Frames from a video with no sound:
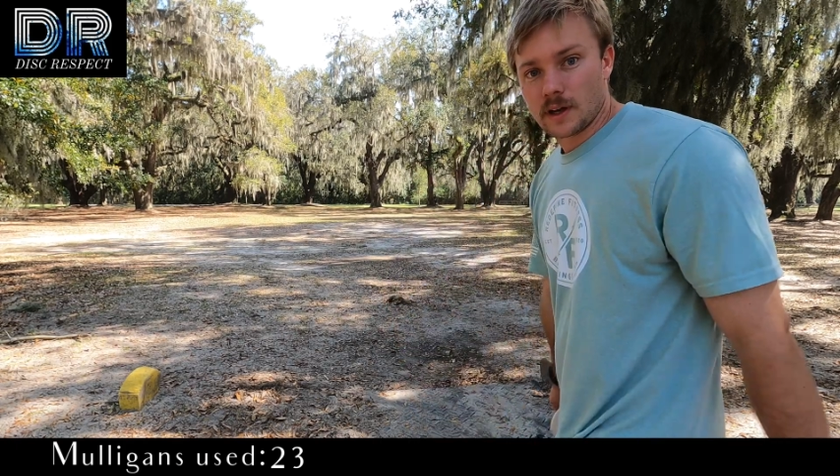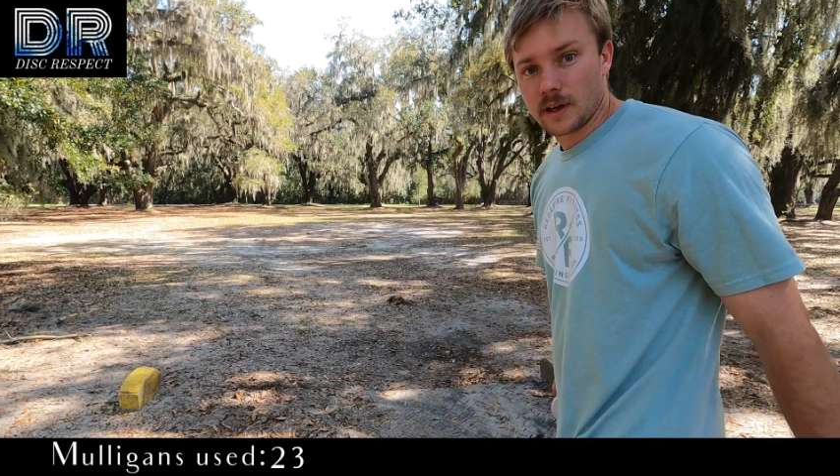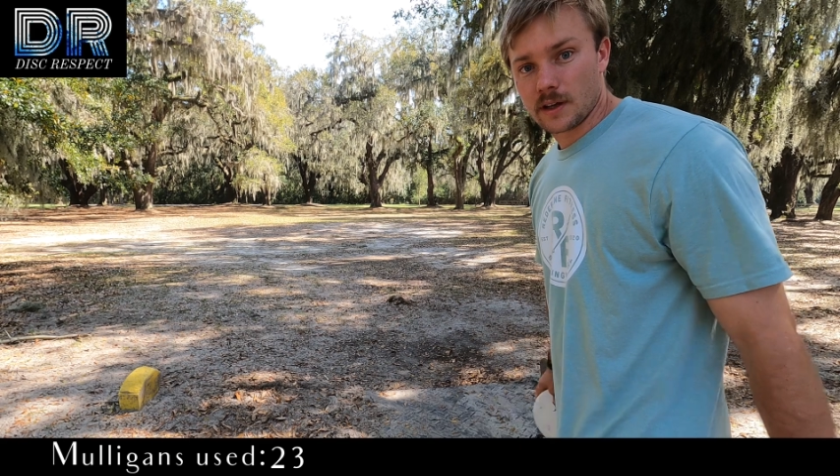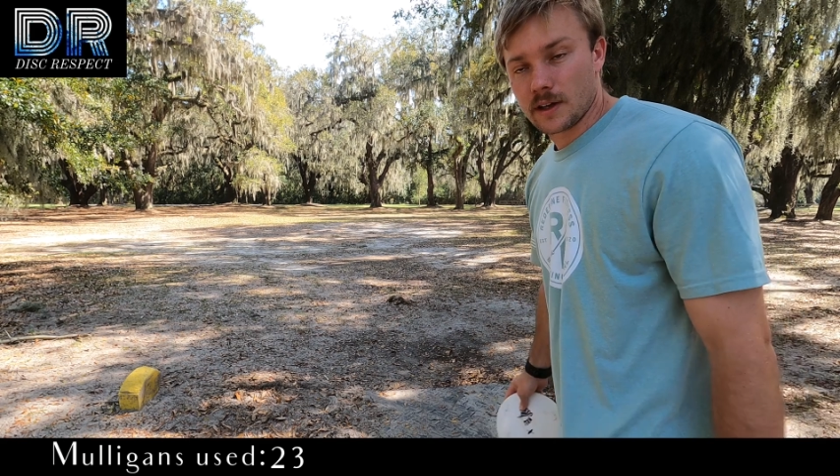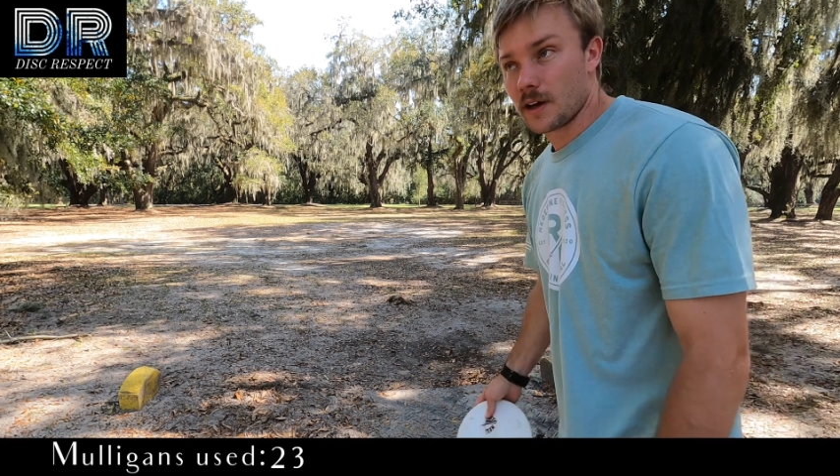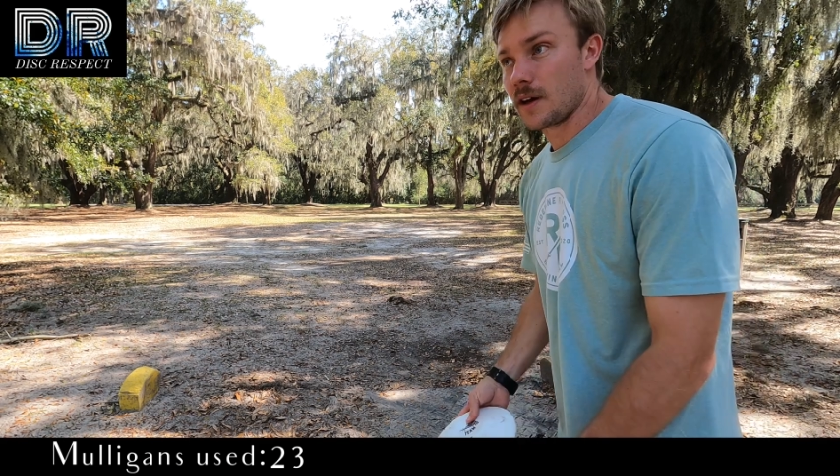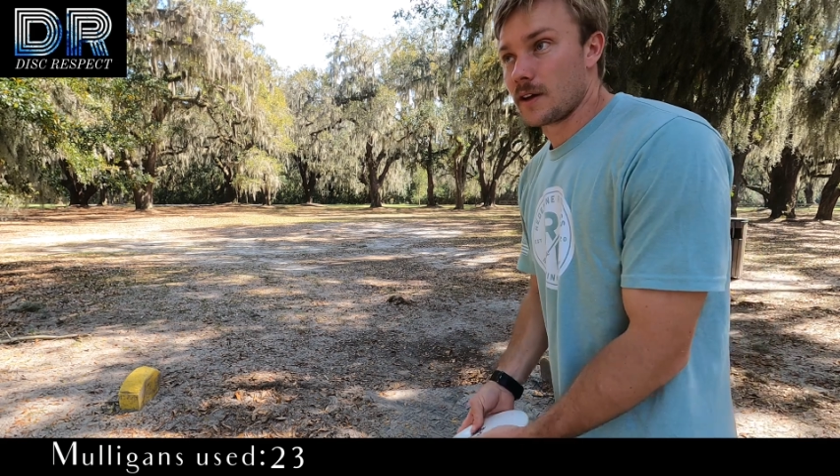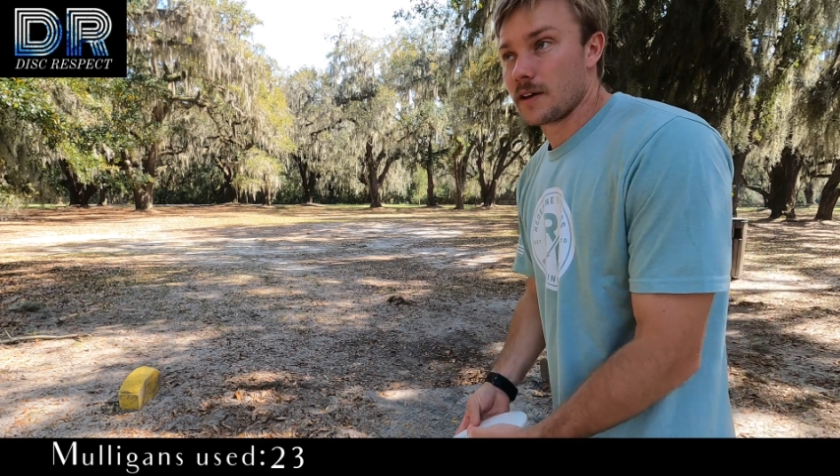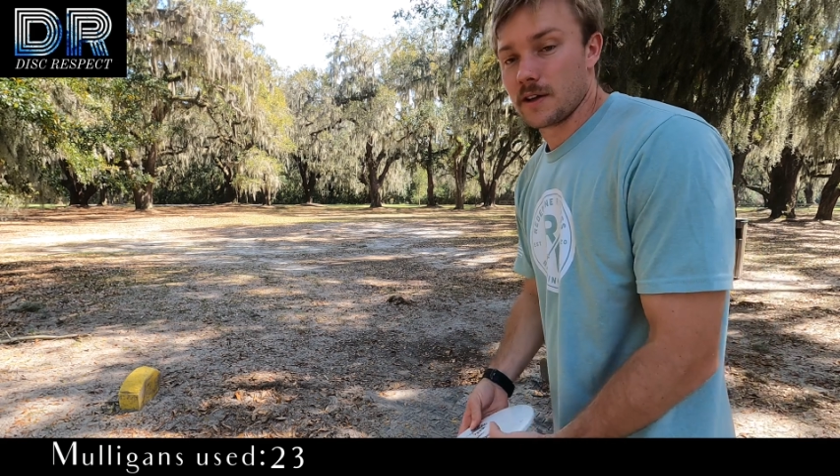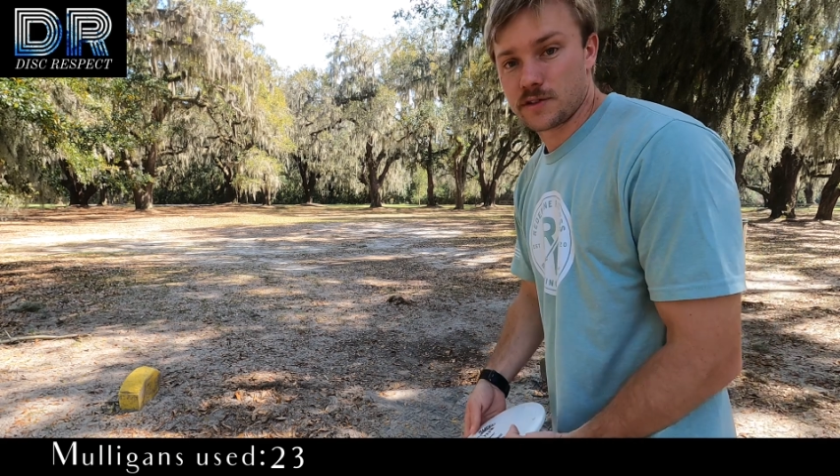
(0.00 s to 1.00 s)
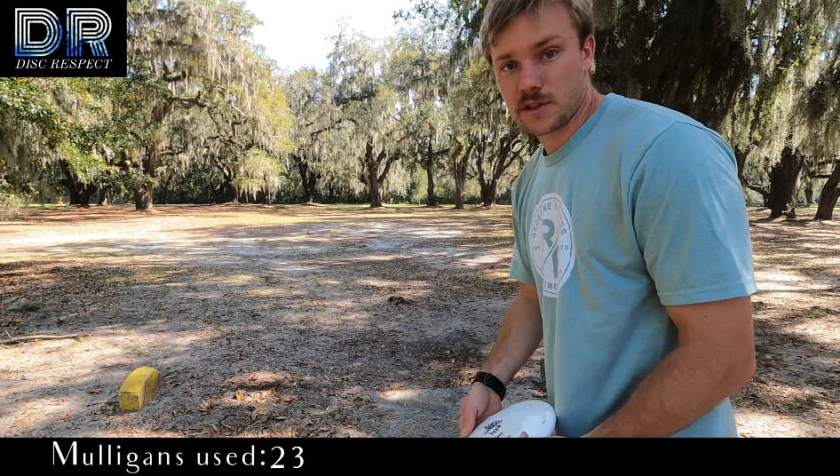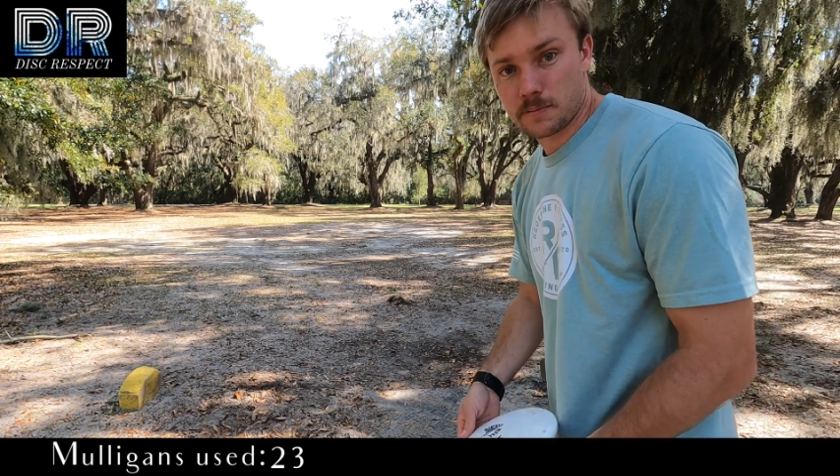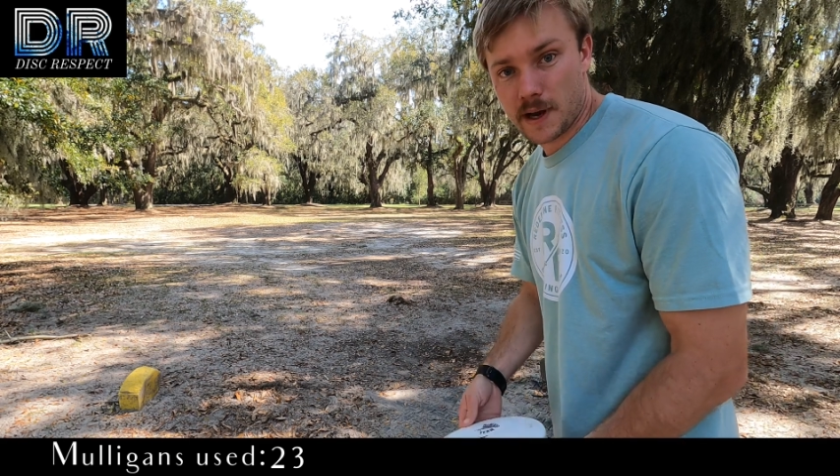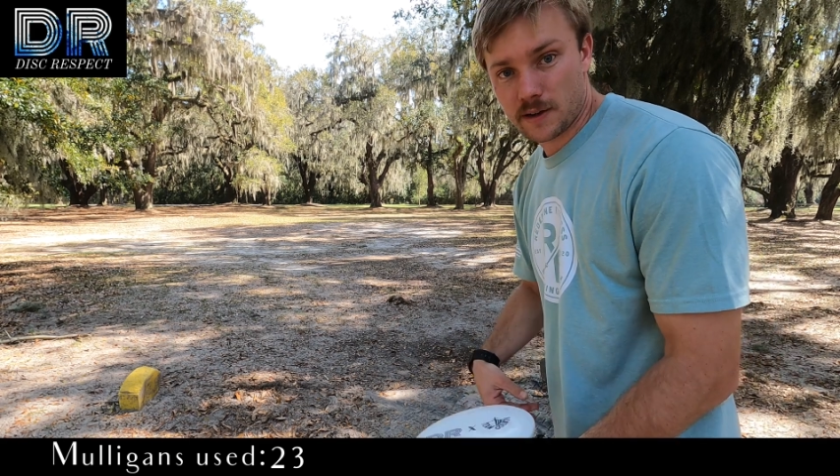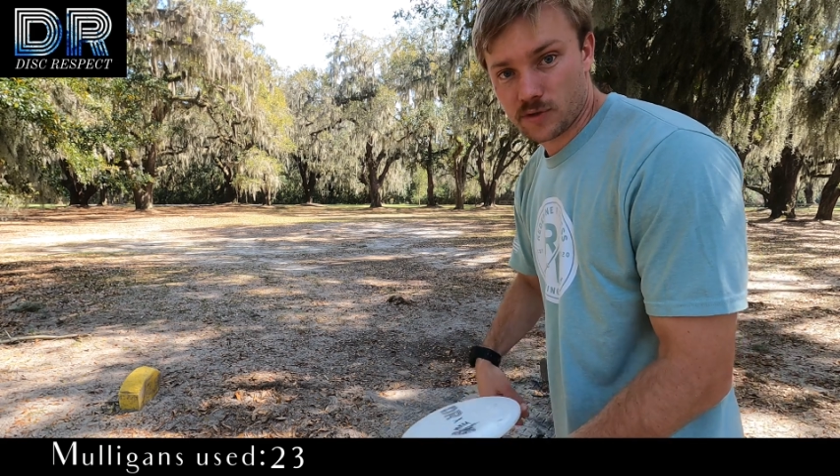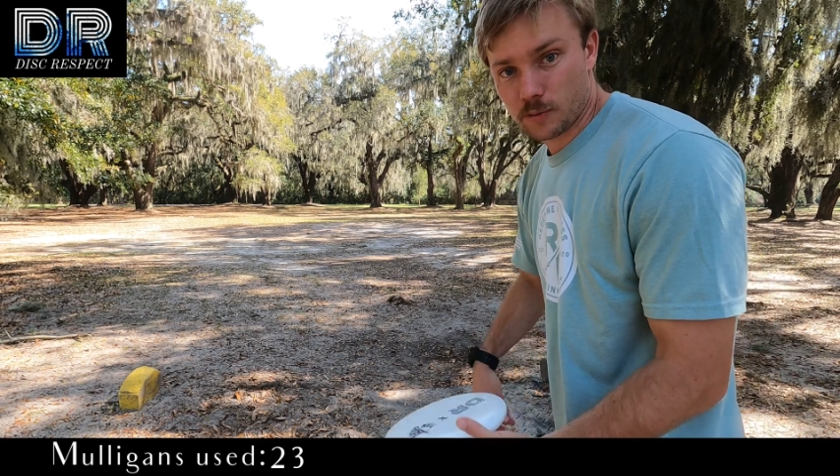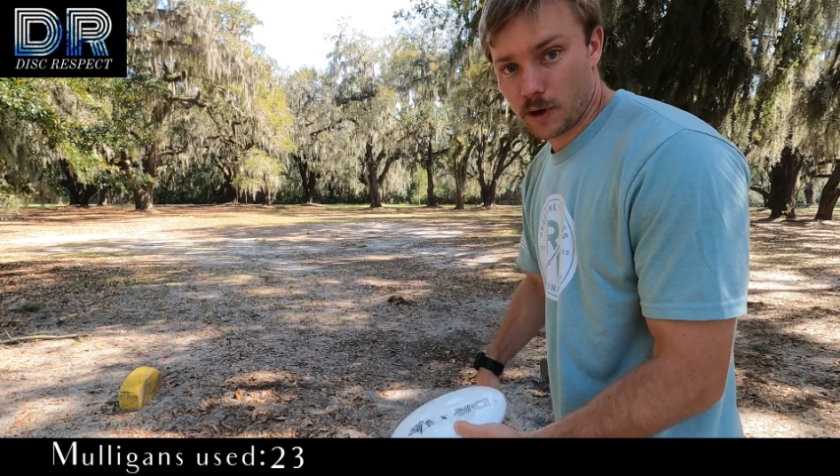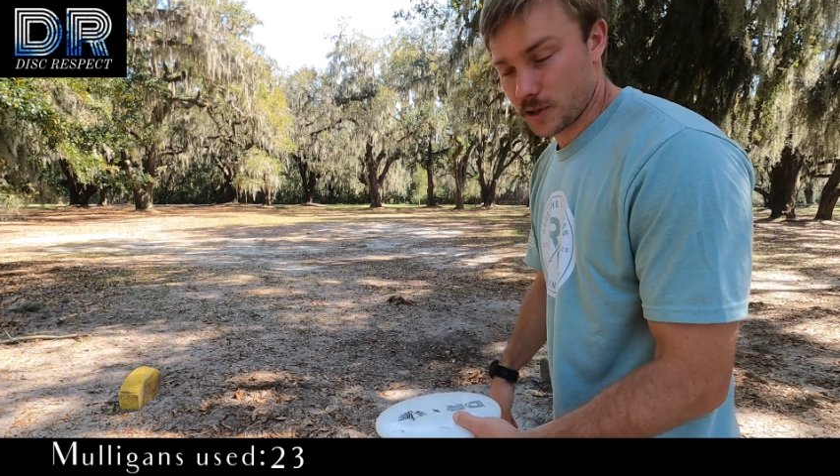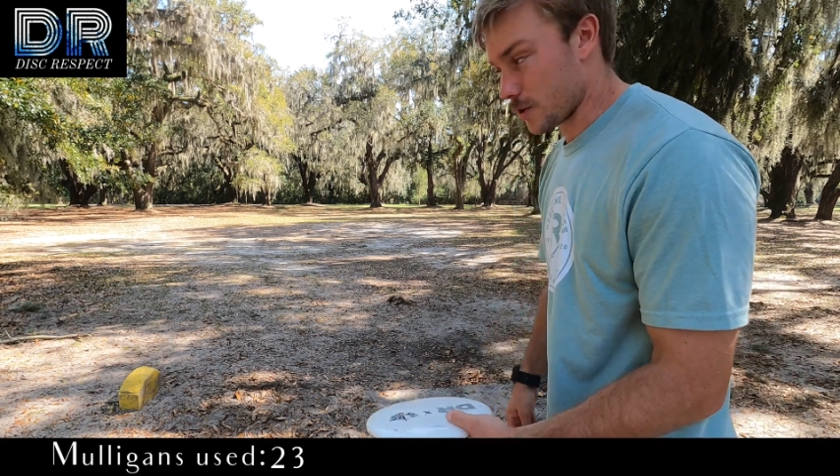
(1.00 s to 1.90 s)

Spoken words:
And it's just begging for a park